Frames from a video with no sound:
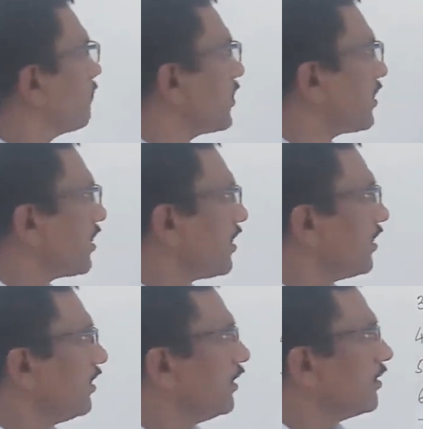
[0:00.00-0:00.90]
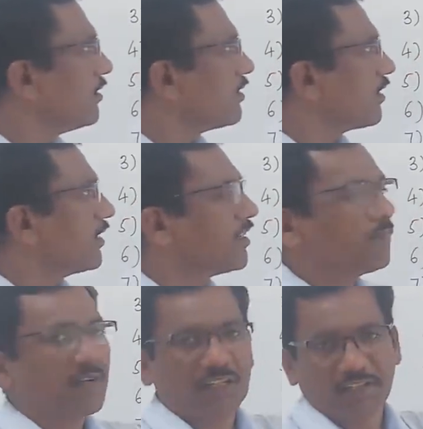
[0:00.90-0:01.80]
Preeti earns little
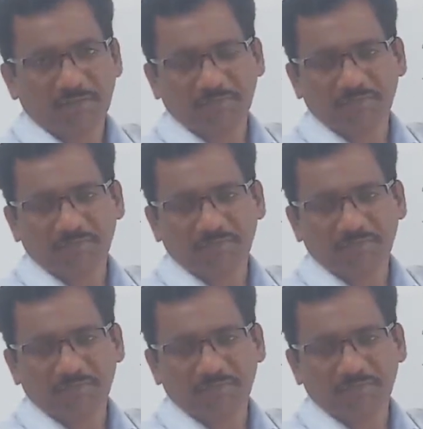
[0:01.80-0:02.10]
money.